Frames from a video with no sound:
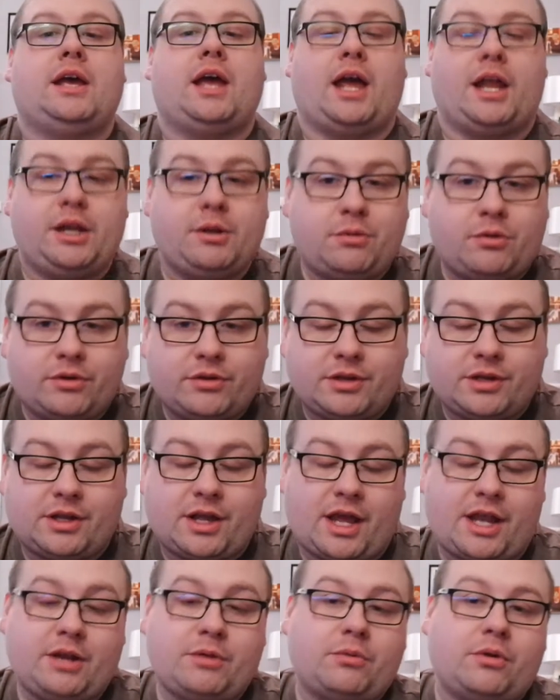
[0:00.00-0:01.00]
Anyone
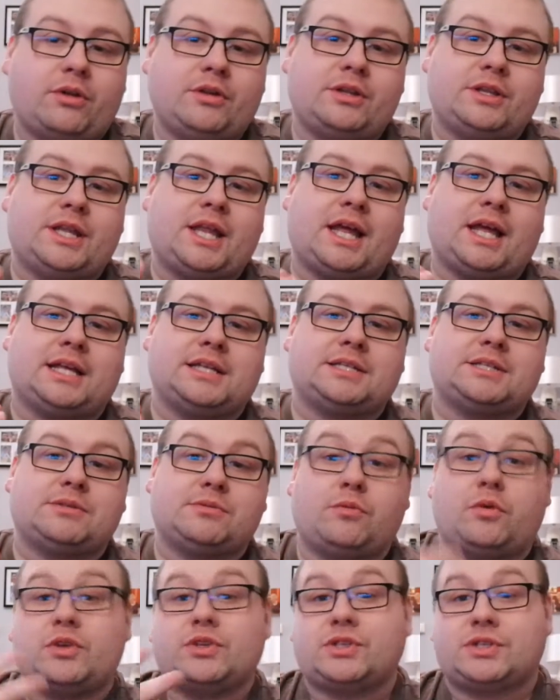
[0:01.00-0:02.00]
that
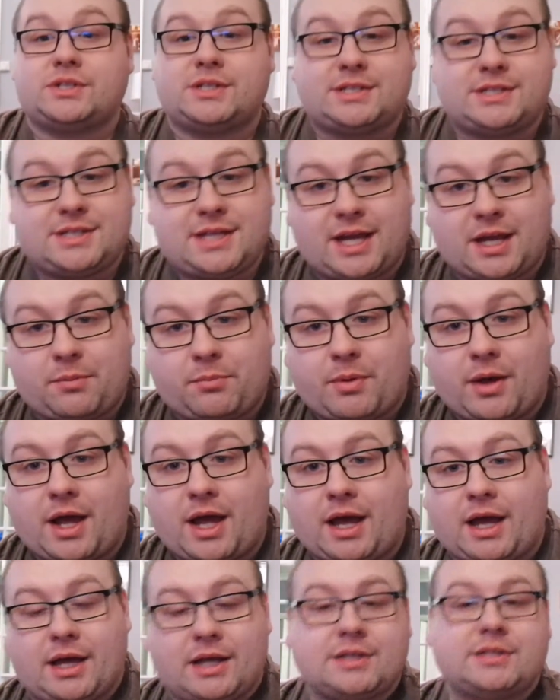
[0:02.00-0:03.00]
wants to take
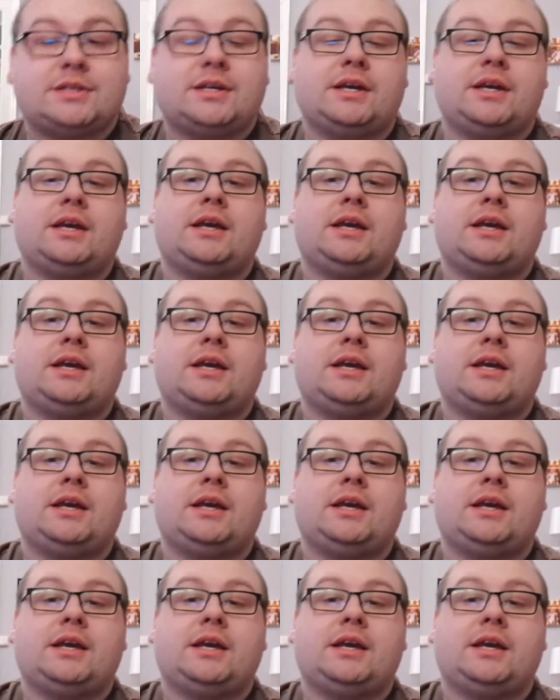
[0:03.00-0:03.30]
part,